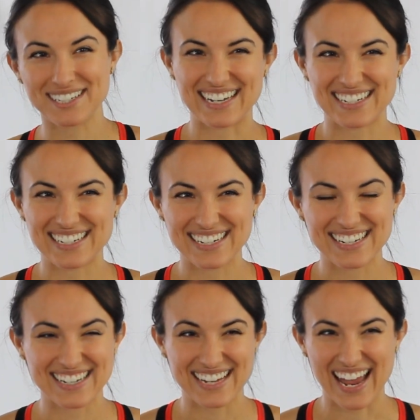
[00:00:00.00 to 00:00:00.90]
And
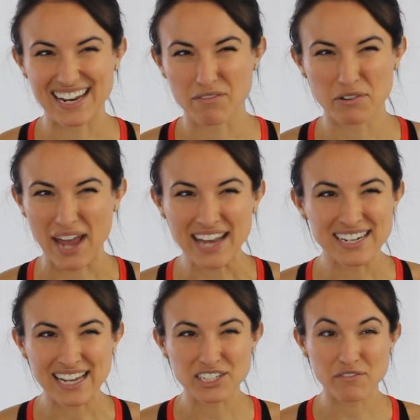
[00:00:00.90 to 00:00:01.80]
I never had
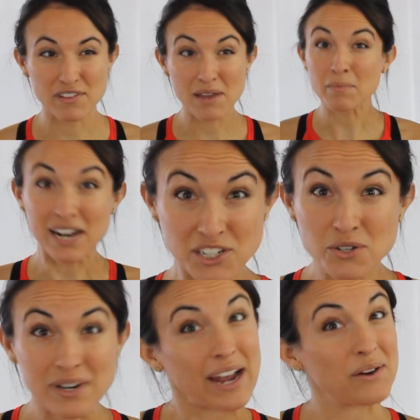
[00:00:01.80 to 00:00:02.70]
an answer for them, but I
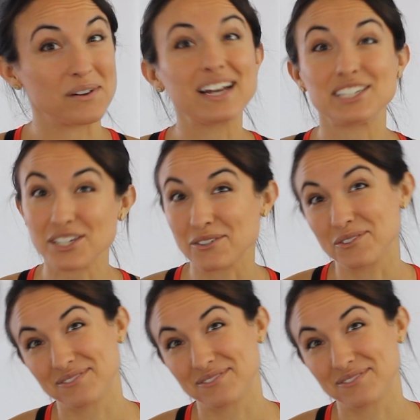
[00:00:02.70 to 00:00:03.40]
do now. I do.